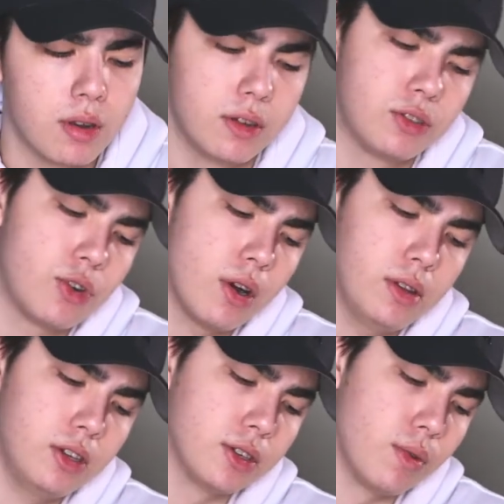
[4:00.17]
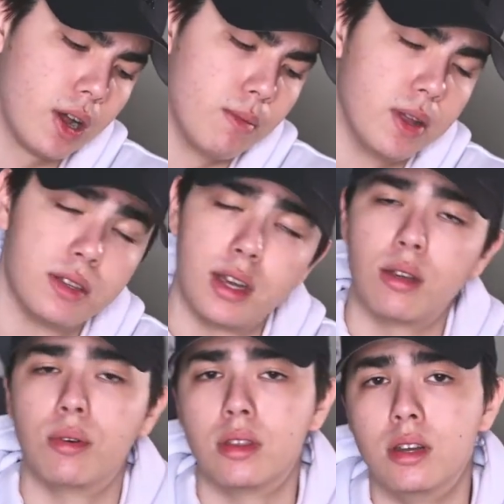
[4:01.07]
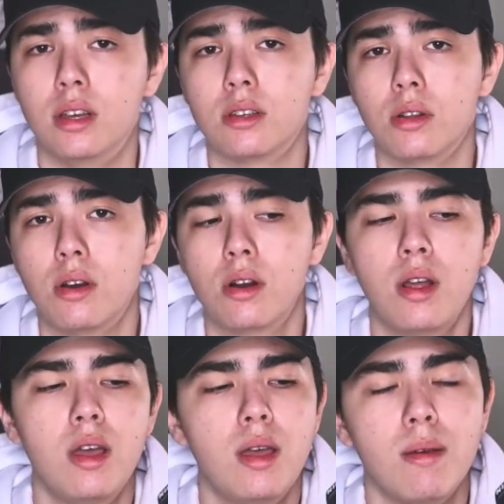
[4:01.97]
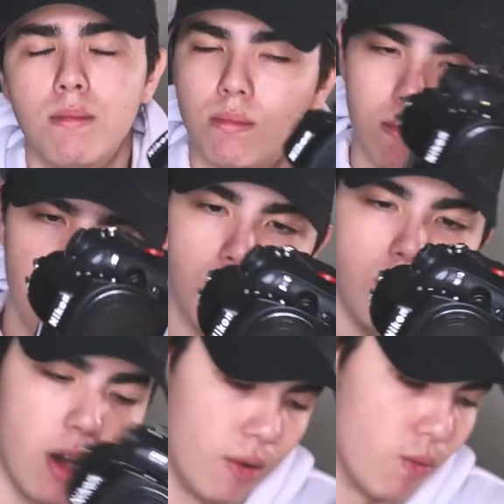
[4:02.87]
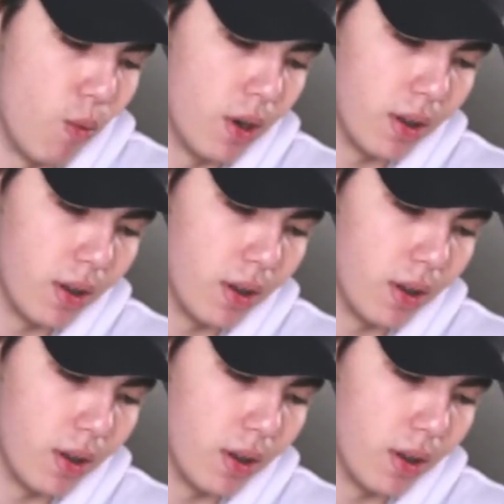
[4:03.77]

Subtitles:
then I'd strongly just recommend sticking with the DSLR. Maybe not one